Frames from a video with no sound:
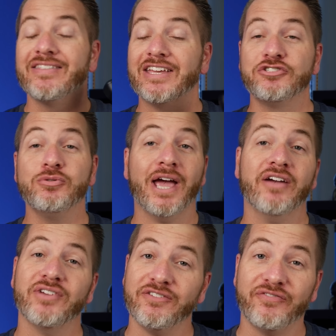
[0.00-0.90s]
they do
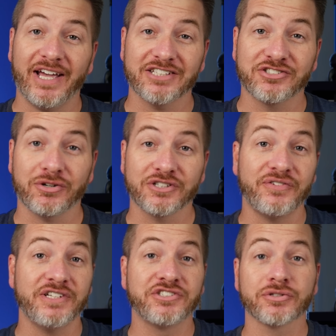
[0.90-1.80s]
have a fast charge
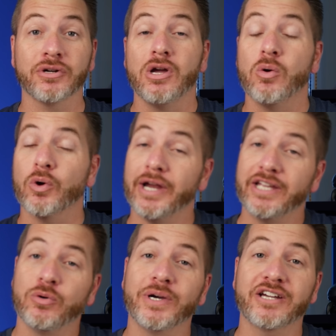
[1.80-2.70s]
feature where a
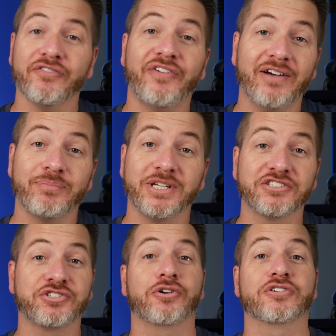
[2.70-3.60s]
quick five
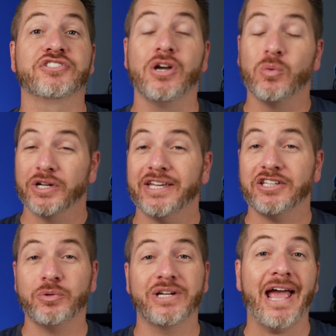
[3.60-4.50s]
minute charge will get
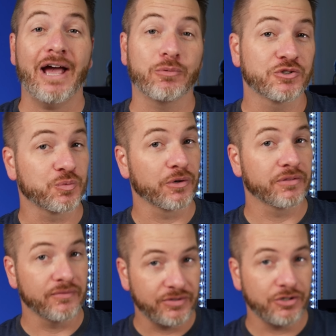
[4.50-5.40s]
you an hour's
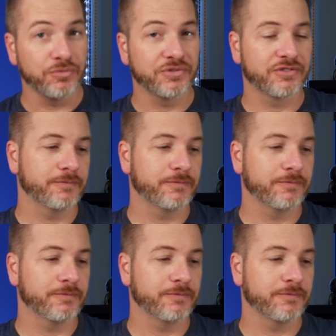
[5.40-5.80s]
worth of use.